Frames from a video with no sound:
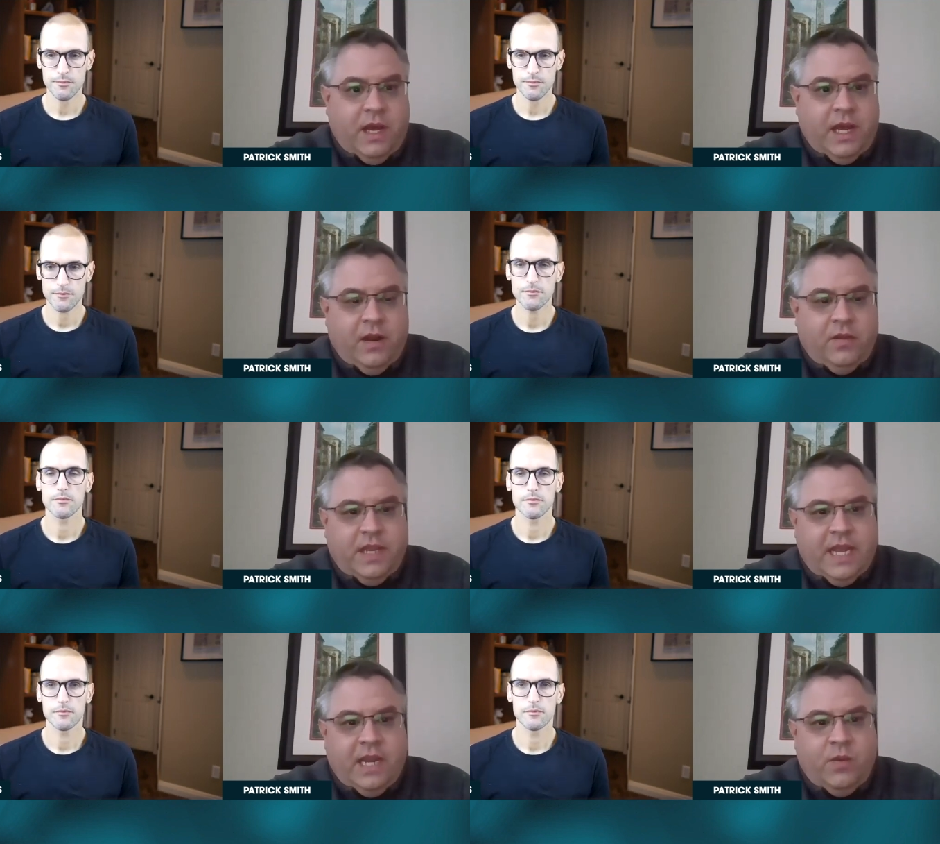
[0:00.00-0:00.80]
Speaker 1: I, I, don't
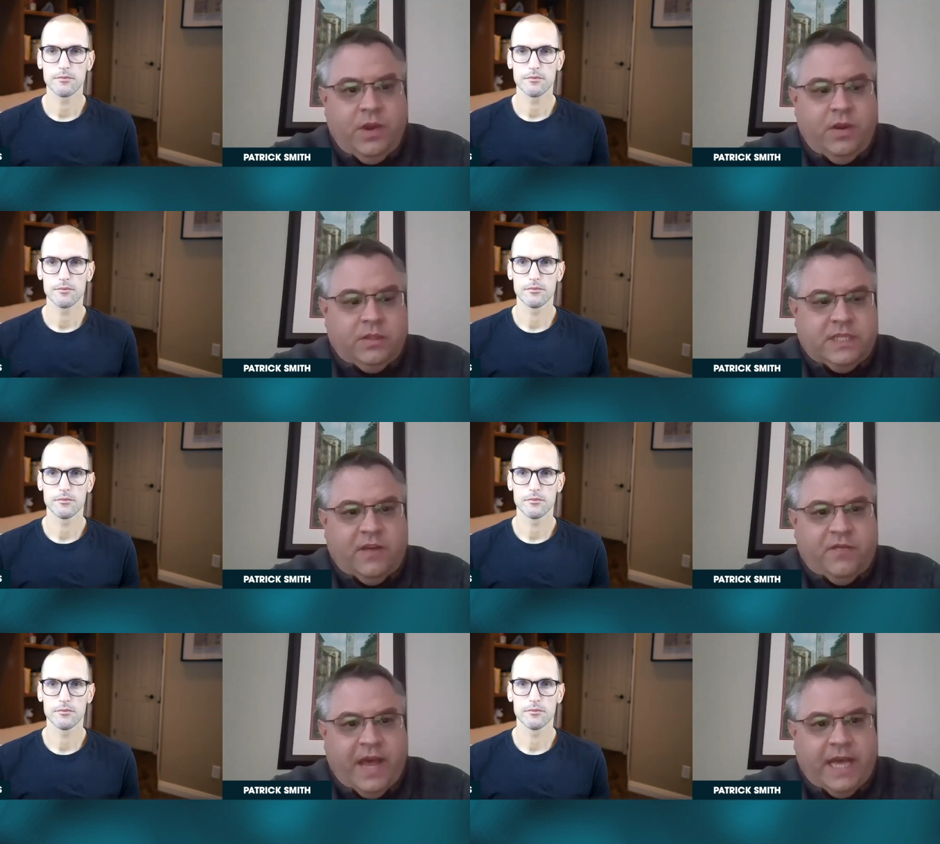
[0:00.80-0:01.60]
think anyone knows
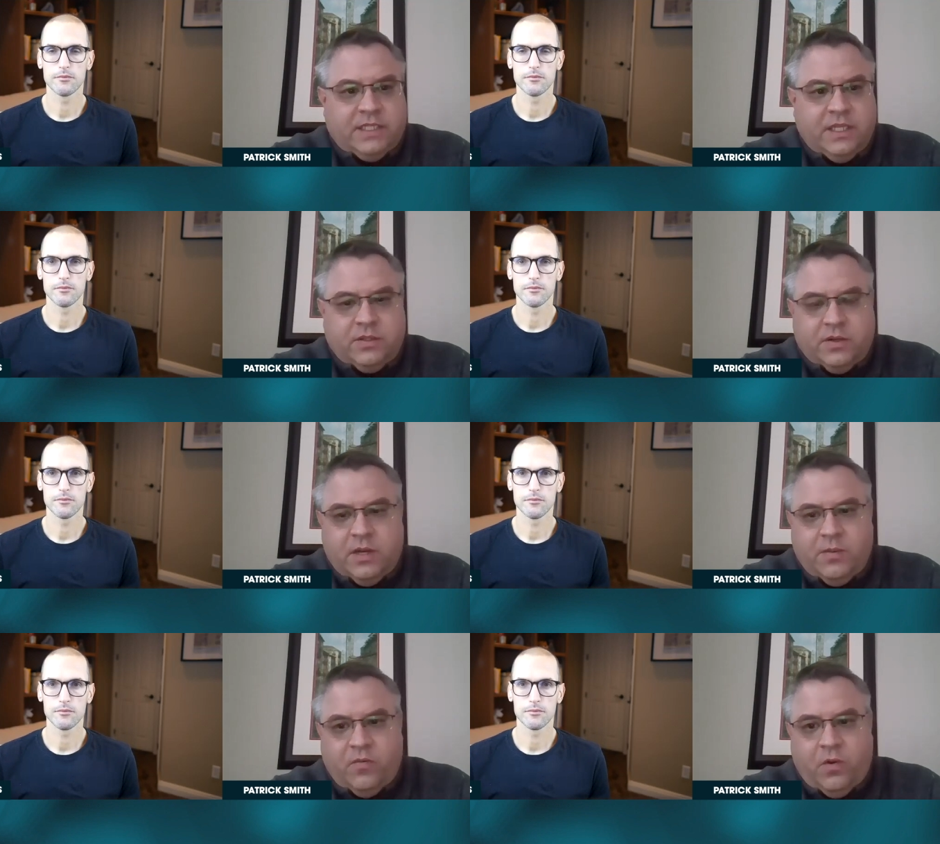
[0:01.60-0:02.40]
how fast things are going
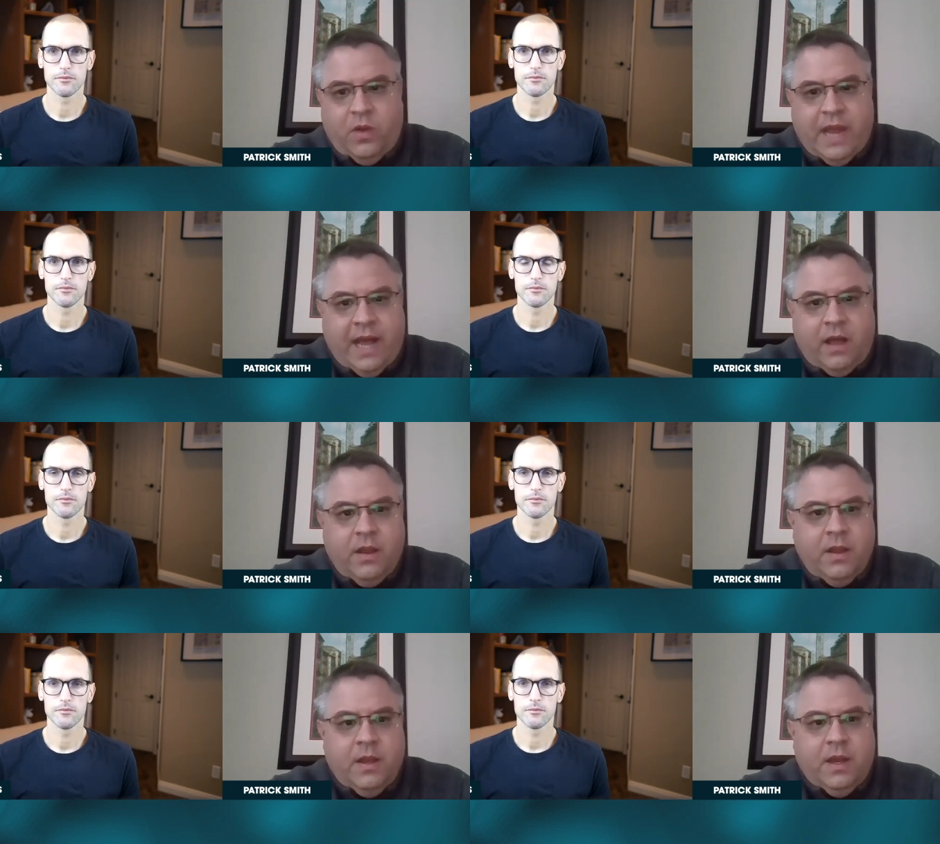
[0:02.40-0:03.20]
to be rolled out,
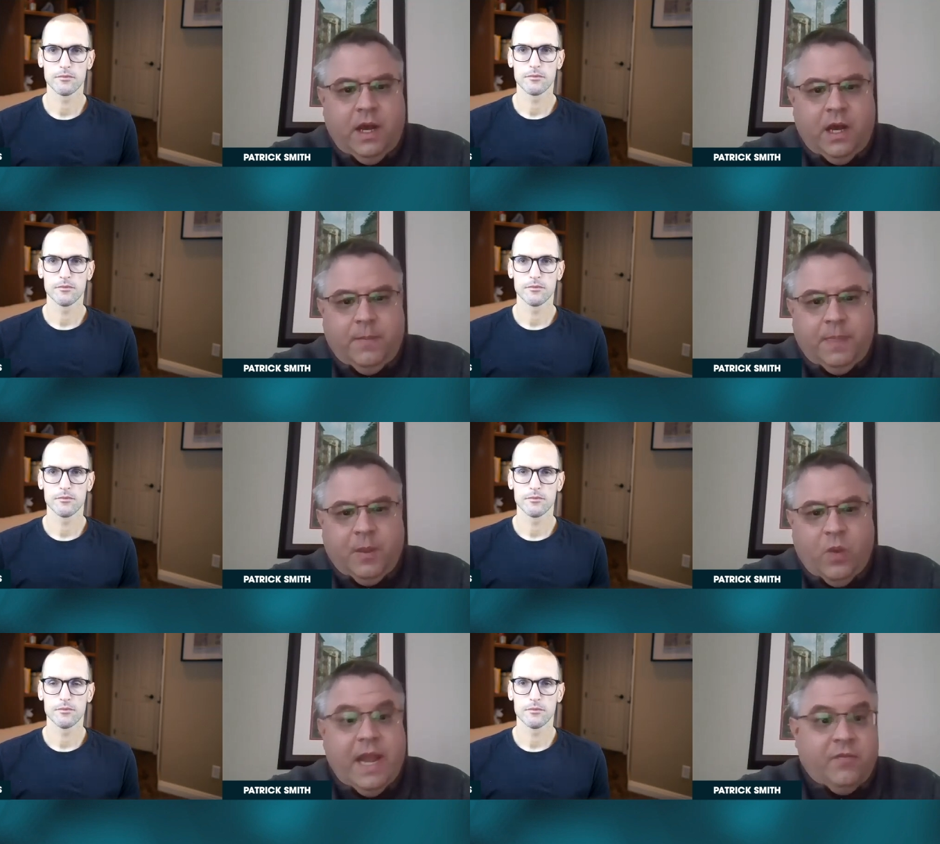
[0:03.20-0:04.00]
um,
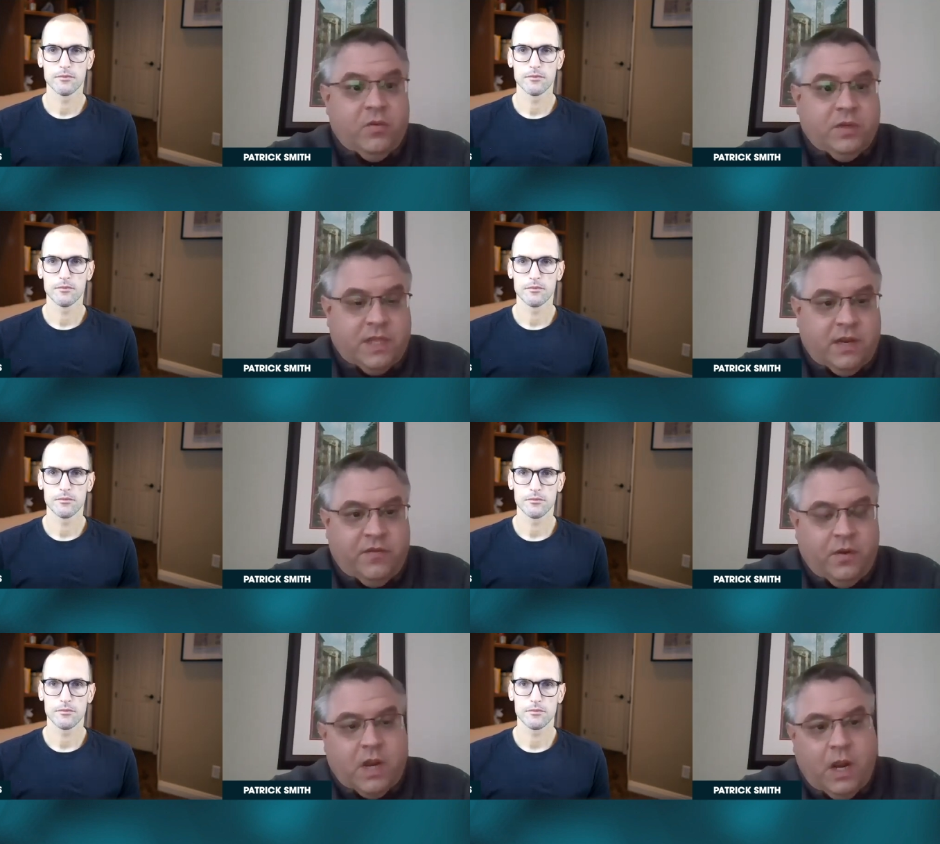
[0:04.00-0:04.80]
when everyone's going to
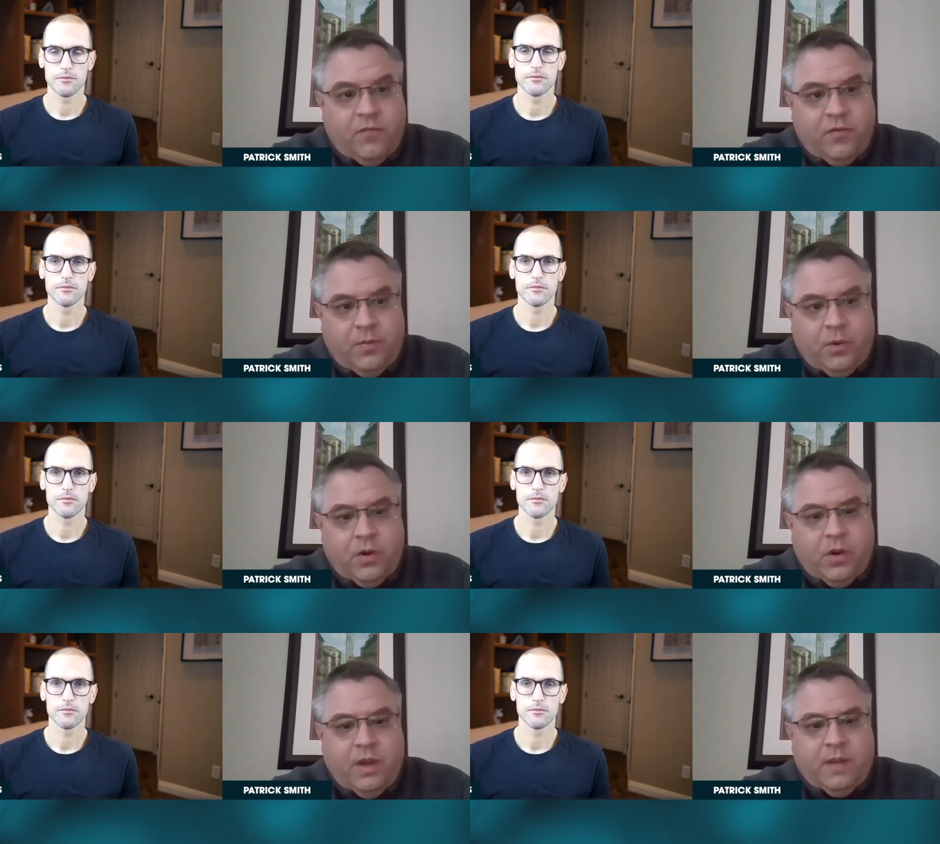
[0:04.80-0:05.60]
feel
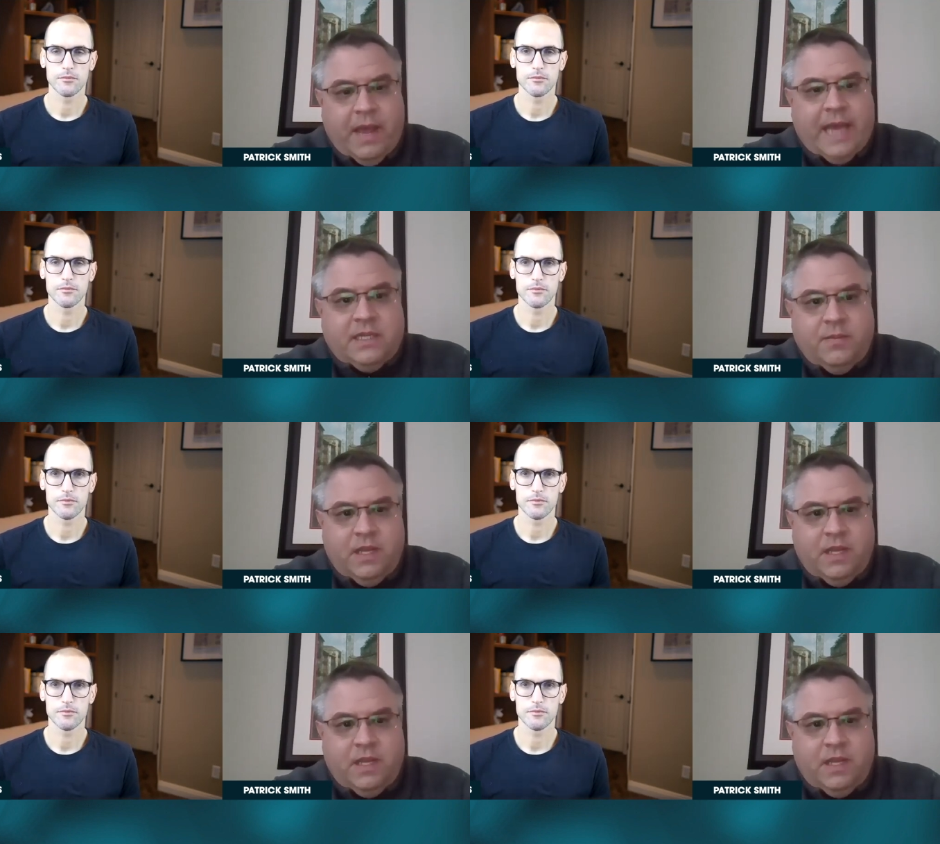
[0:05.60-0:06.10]
comfortable going back to